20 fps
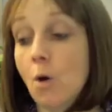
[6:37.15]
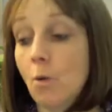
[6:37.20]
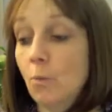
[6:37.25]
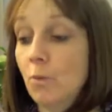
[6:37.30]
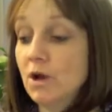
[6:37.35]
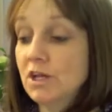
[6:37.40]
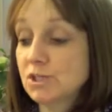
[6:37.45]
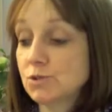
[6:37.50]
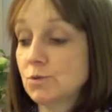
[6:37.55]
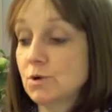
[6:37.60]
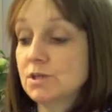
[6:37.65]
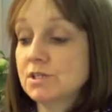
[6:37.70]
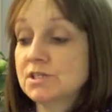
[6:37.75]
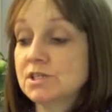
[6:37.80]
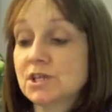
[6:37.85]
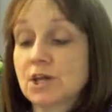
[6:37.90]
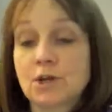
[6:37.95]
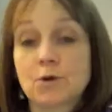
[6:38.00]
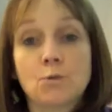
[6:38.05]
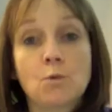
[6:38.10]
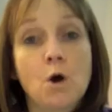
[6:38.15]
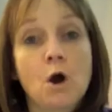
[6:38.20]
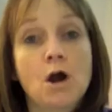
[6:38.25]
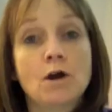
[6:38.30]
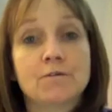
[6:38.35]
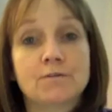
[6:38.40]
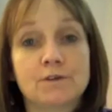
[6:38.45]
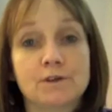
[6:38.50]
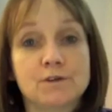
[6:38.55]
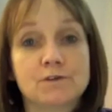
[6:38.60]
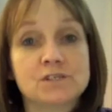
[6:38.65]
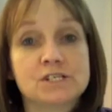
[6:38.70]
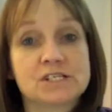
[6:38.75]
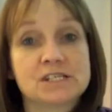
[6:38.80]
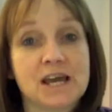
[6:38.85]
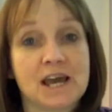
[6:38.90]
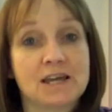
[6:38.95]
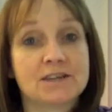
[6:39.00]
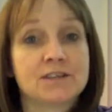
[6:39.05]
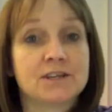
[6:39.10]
which ones are going to work for you today,